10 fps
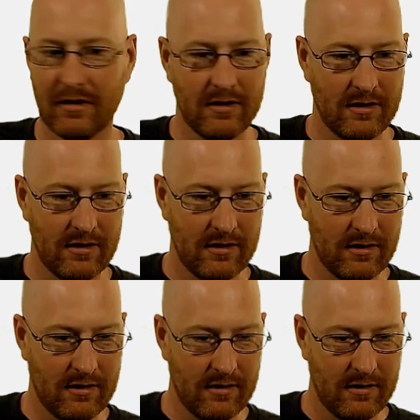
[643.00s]

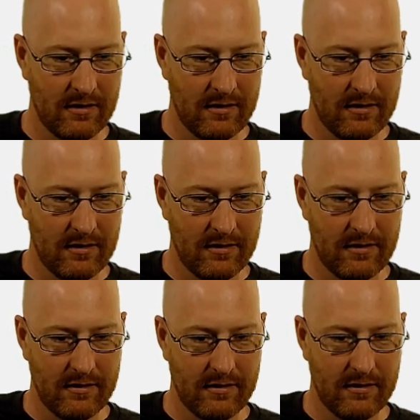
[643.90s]

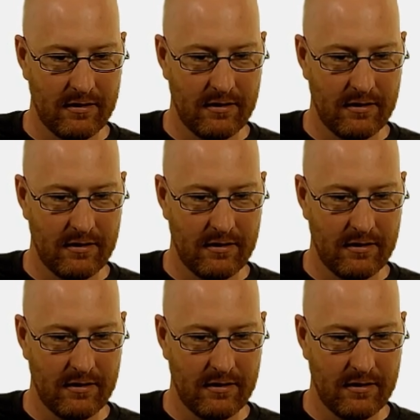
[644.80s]
No one is speaking in this clip.